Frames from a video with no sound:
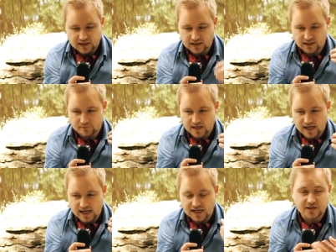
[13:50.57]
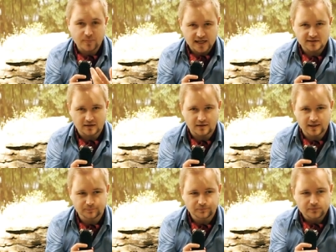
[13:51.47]
um, as a
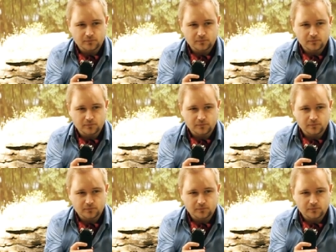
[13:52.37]
baseline,